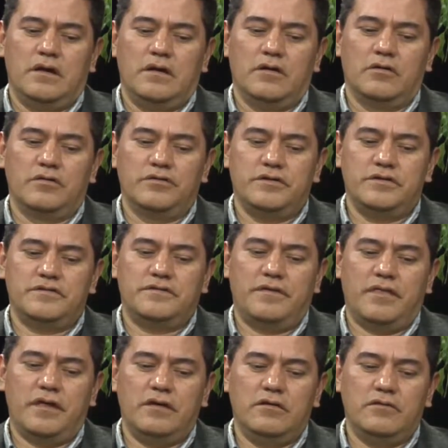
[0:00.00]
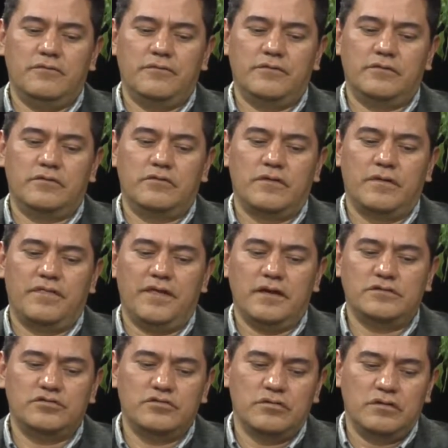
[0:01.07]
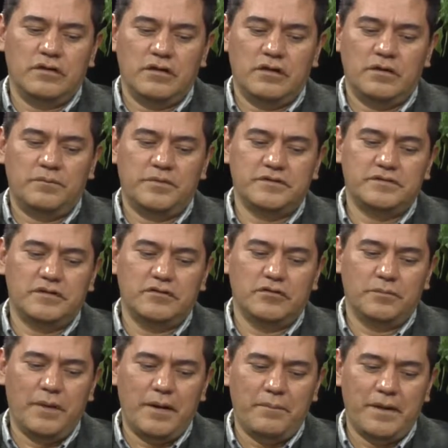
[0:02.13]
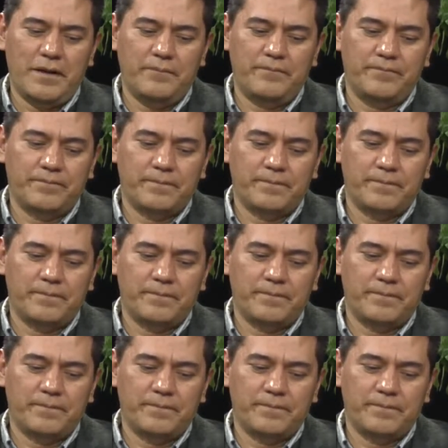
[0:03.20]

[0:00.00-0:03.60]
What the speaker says: All this, thanks to the President Obama.